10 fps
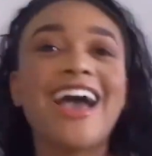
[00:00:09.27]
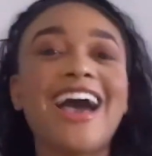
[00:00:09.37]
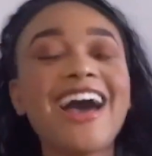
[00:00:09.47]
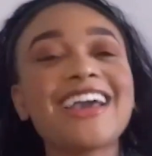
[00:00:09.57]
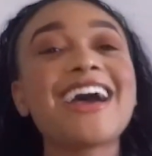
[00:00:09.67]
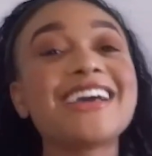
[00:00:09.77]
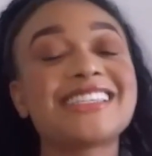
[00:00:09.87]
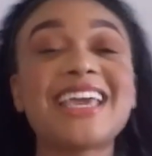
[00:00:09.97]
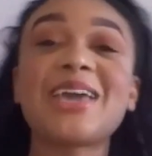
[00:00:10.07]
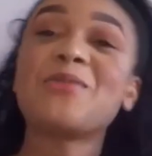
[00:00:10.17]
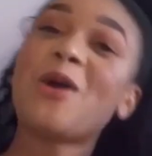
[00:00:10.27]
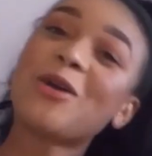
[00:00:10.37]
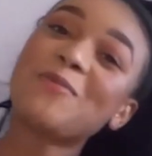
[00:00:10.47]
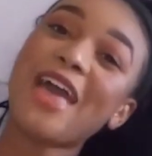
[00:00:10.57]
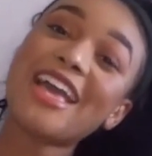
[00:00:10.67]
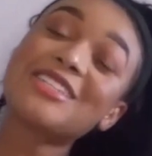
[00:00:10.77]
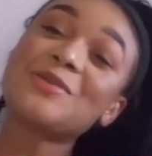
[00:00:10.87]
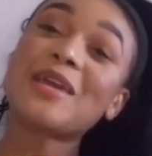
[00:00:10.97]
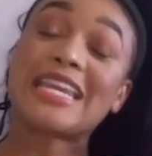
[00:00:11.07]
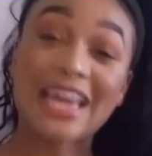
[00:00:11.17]
Hi guys, and welcome back
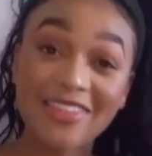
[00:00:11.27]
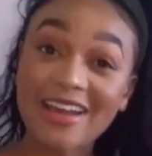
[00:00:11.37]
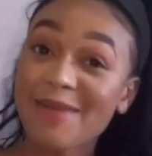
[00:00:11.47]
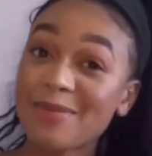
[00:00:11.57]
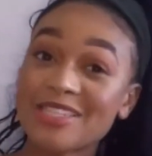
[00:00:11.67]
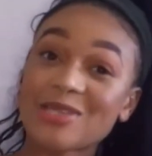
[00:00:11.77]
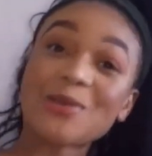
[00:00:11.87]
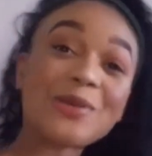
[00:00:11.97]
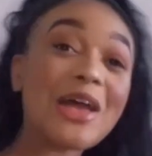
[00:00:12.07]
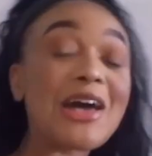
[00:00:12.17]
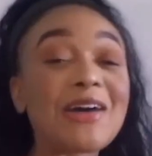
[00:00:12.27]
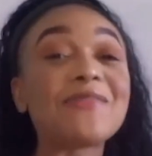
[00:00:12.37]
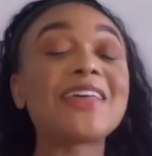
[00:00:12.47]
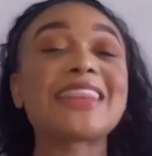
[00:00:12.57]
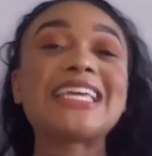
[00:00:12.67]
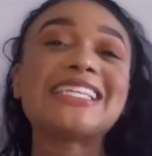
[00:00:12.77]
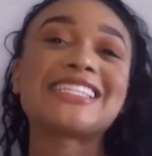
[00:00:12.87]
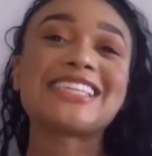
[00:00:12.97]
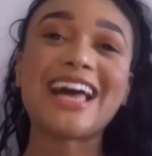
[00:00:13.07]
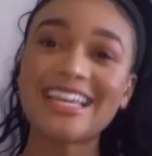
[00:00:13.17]
to another episode of the
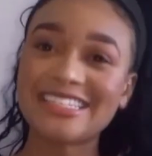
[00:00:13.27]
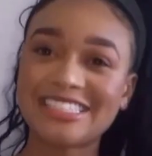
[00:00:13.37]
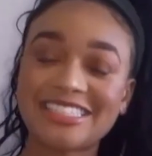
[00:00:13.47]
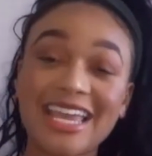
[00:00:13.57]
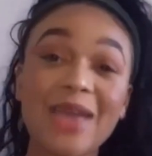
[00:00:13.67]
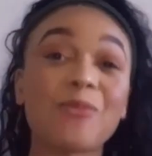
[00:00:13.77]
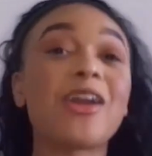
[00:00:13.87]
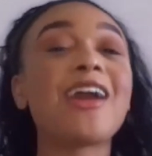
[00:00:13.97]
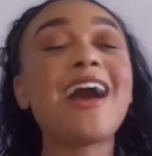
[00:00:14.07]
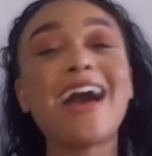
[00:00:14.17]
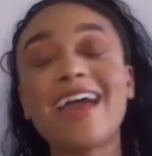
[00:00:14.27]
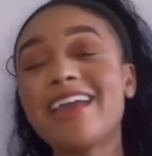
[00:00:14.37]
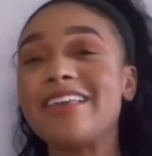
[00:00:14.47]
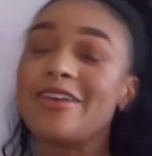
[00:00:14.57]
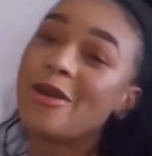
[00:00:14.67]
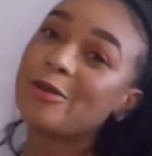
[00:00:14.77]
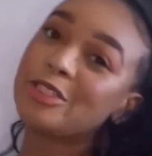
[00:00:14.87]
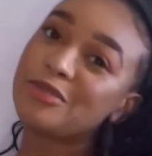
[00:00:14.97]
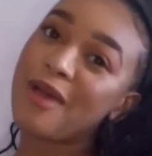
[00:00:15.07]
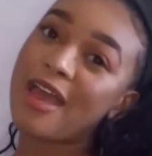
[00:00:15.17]
Science Jam, where I, your
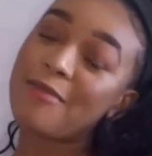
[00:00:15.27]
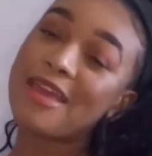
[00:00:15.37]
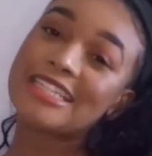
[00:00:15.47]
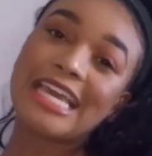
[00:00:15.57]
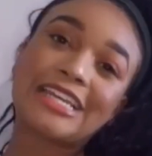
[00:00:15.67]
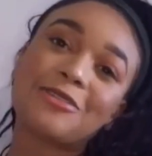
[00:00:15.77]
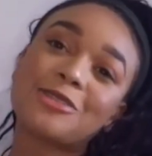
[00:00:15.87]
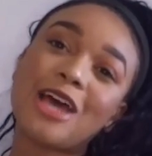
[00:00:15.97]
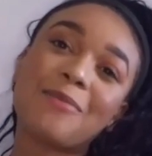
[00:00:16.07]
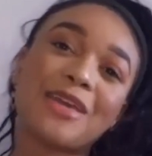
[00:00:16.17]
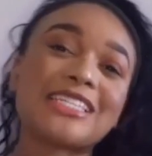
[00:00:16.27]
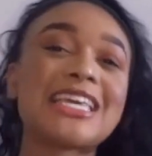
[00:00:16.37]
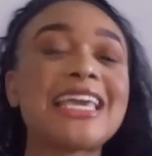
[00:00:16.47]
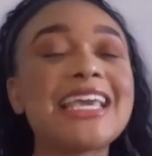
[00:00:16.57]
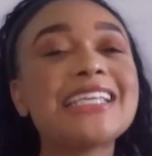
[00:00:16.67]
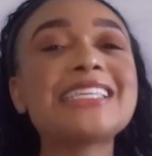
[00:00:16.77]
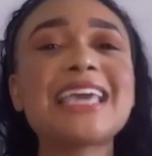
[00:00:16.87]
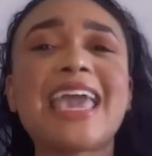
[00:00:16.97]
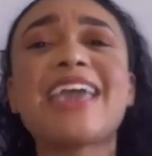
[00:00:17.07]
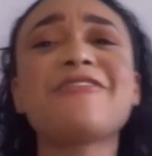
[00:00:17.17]
host Jamiyah, make technical topics
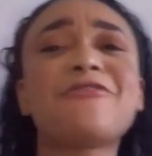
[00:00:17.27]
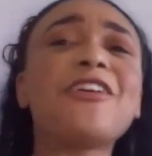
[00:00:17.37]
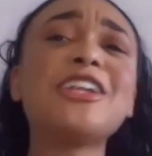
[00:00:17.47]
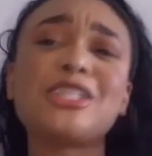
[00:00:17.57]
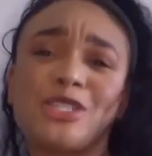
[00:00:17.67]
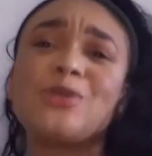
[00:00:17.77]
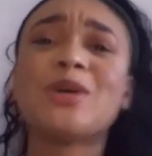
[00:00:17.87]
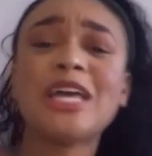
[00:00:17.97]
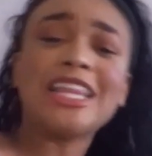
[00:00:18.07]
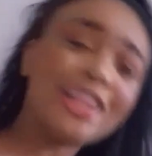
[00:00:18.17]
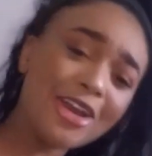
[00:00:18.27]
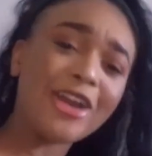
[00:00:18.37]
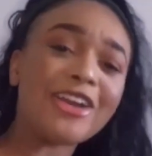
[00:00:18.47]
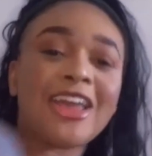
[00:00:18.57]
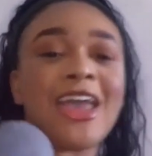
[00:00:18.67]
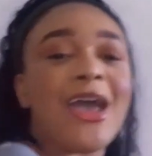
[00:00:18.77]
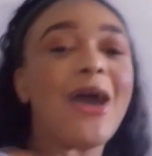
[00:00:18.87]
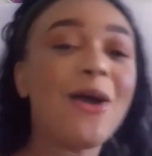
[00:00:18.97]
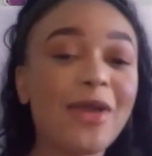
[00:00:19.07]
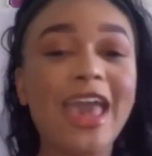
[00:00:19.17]
easy and fun to learn.
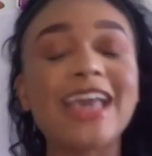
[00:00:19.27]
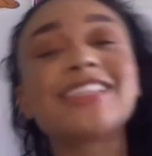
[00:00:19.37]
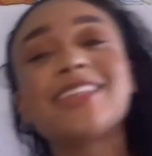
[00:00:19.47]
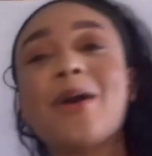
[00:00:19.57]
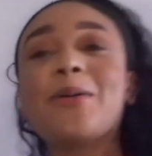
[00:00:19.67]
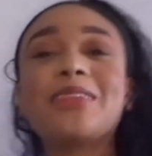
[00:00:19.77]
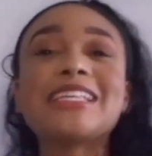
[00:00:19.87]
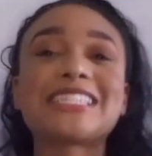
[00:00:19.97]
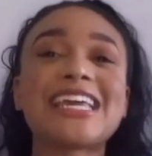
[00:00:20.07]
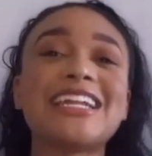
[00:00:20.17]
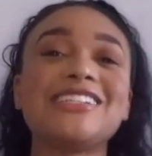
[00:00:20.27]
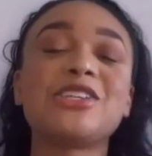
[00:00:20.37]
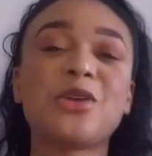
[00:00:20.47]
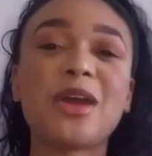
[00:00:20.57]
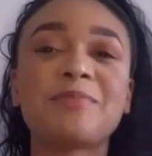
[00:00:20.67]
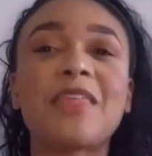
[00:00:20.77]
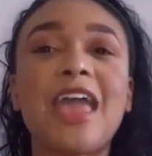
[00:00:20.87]
Okay, so let's get into it.